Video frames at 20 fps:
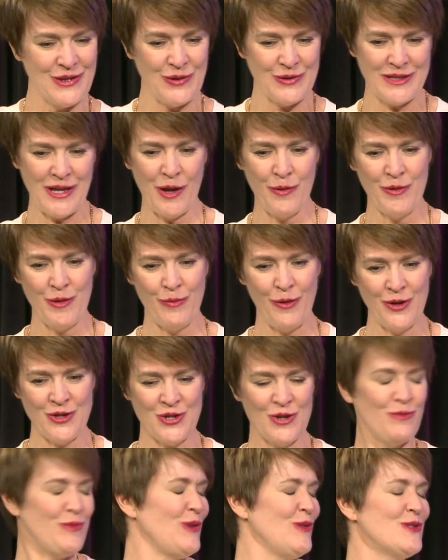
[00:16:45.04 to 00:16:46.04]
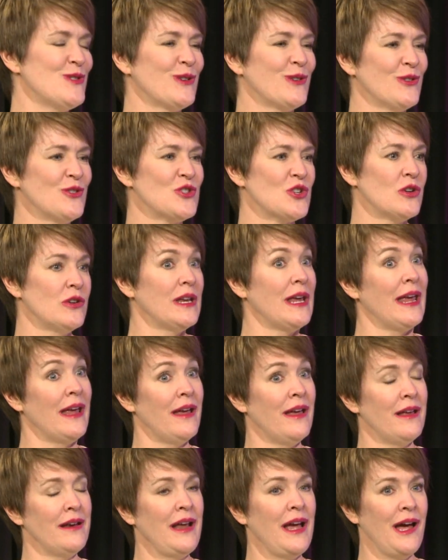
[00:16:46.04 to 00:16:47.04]
So tell me about your musical journey
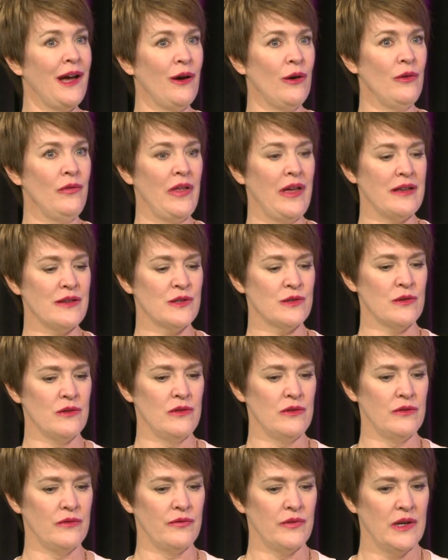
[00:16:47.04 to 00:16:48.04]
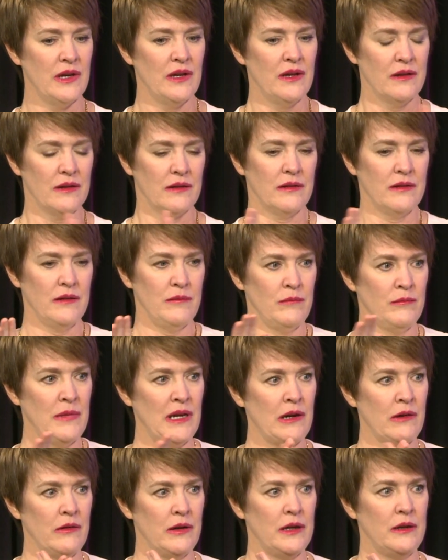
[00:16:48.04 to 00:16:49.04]
and how that sort of
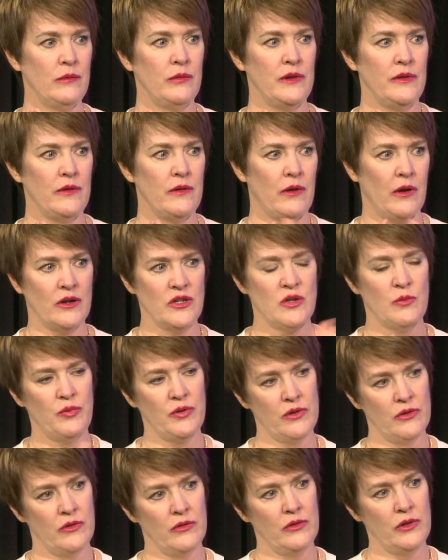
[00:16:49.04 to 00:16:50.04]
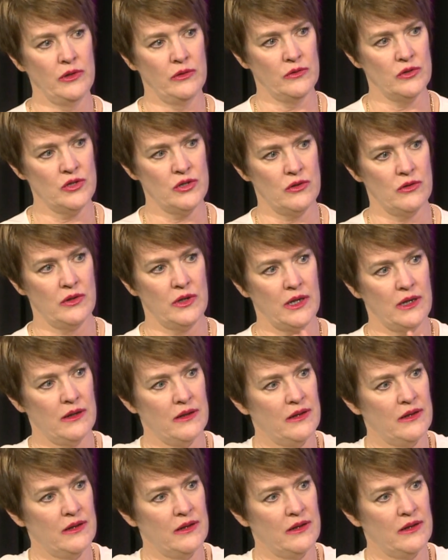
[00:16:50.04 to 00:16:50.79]
married with your entrepreneurial journey.